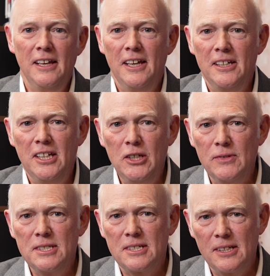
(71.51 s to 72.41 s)
And
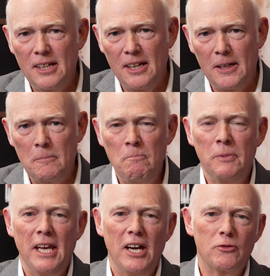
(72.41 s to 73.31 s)
even today,
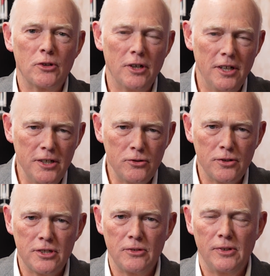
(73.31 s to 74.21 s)
after
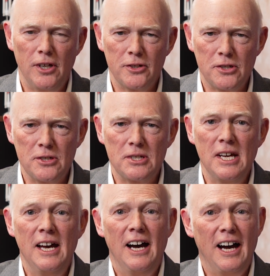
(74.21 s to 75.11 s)
hundreds of launches,
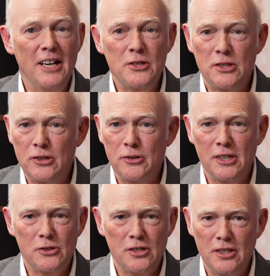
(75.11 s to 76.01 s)
I still
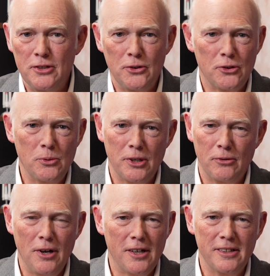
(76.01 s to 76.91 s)
get chills when a
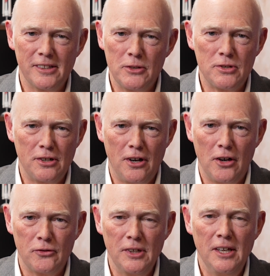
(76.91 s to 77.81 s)
rocket lifts
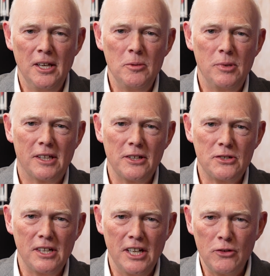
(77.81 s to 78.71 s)
off
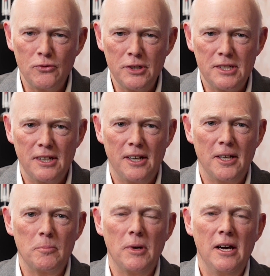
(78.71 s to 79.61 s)
because every
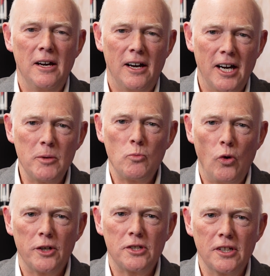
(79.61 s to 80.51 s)
time I'm
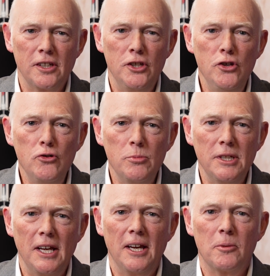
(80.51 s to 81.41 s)
watching
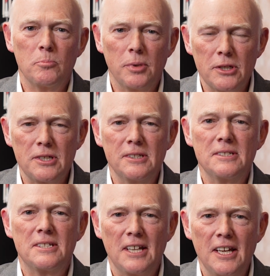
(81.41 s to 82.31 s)
human
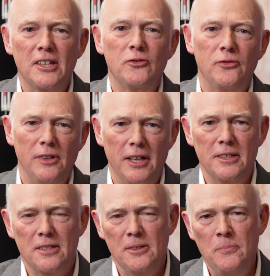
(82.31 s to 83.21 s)
ambition take
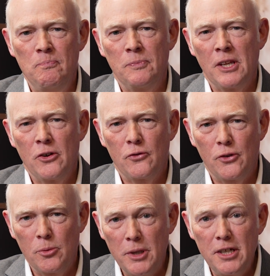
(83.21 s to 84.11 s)
flight.
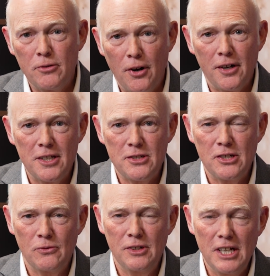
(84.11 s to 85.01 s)
For me, rockets
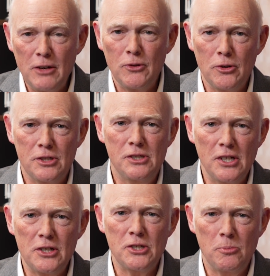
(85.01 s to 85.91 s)
have never
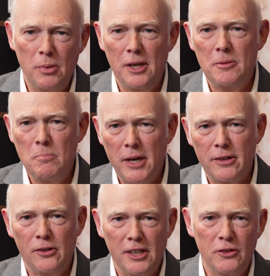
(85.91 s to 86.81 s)
just been
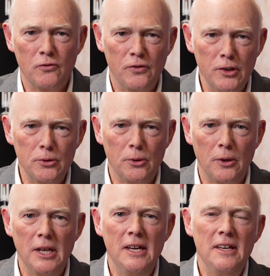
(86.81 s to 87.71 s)
metal and
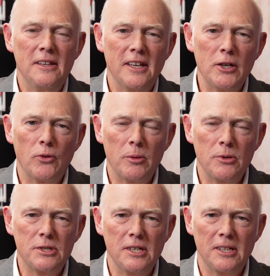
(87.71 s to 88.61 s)
fuel. They
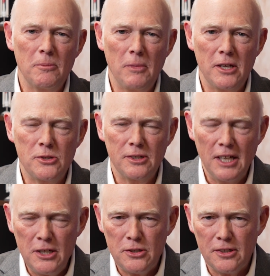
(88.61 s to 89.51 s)
represent
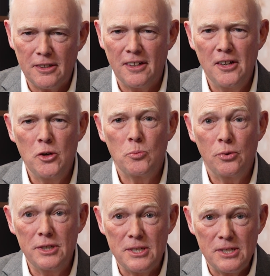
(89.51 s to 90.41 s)
imagination,
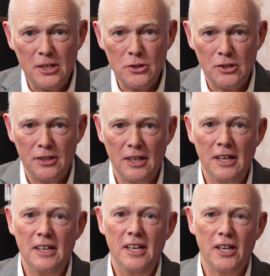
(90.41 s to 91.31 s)
precision,
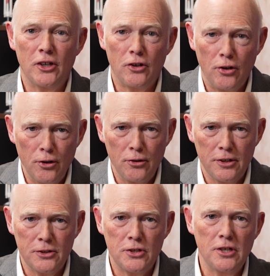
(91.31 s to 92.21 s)
and
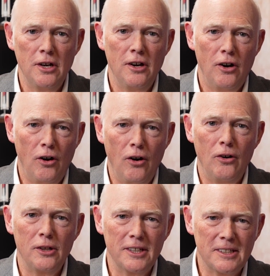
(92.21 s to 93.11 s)
courage,
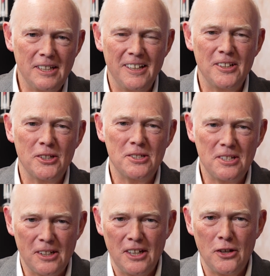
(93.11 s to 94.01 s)
all igniting
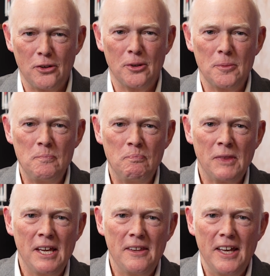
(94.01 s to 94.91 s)
together.
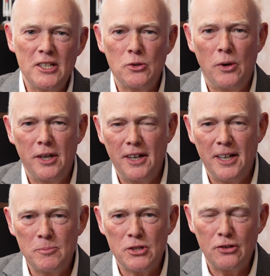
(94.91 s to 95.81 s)
That's why
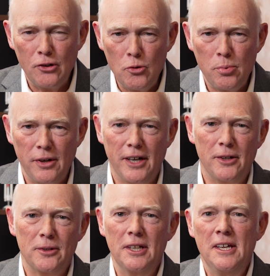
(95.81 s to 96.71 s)
I'm so
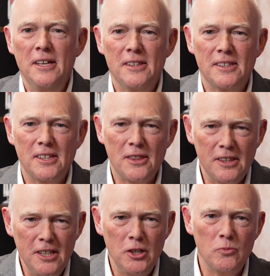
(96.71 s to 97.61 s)
proud that the
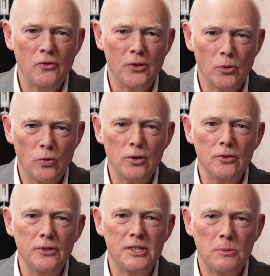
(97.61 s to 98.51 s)
theme for
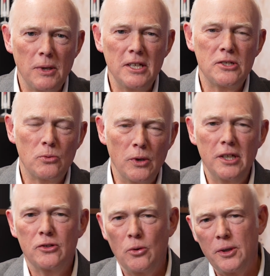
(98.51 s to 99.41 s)
World Space
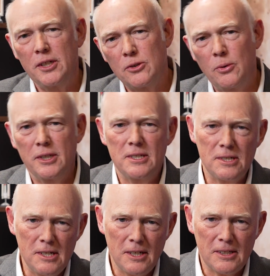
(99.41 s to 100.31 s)
Week
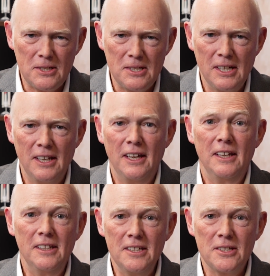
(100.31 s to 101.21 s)
2026
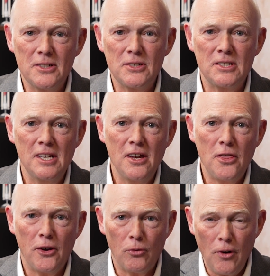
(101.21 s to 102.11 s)
is
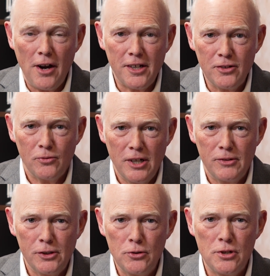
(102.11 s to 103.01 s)
the rocket
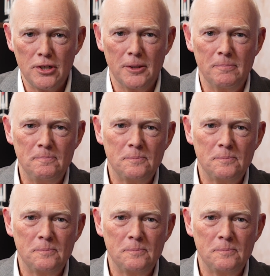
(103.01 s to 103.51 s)
revolution.